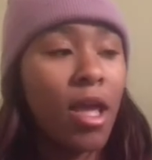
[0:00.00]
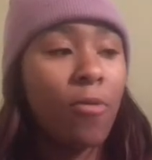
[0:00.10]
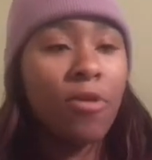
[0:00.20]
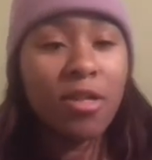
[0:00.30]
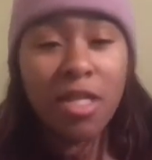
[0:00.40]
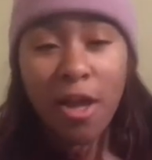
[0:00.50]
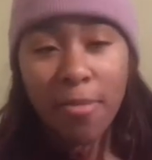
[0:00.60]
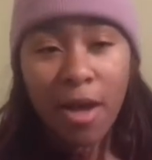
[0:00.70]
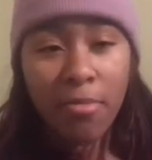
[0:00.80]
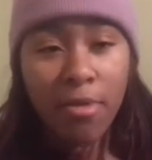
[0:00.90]
And we're going to talk
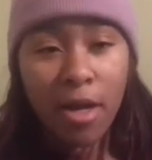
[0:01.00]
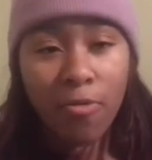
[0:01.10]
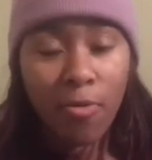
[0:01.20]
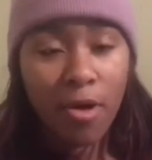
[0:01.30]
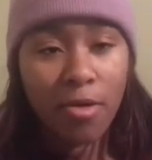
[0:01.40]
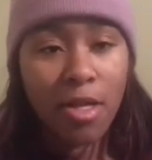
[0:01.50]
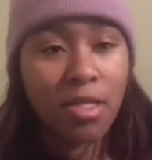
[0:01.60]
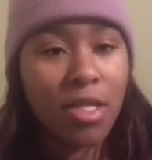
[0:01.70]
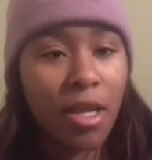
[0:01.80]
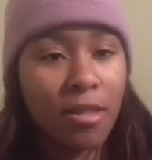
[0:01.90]
about brand
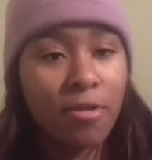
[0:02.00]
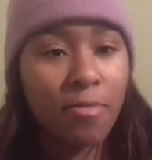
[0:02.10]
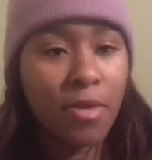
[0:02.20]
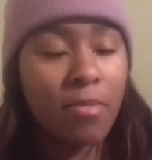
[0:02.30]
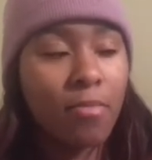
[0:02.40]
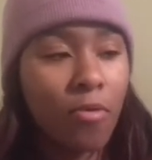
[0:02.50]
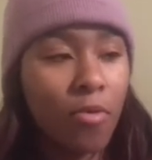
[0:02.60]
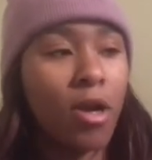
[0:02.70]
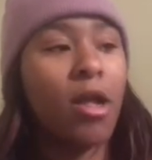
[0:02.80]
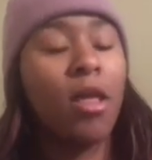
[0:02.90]
awareness a little bit
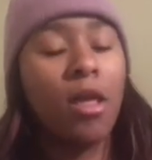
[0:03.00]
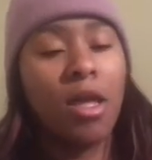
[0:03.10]
more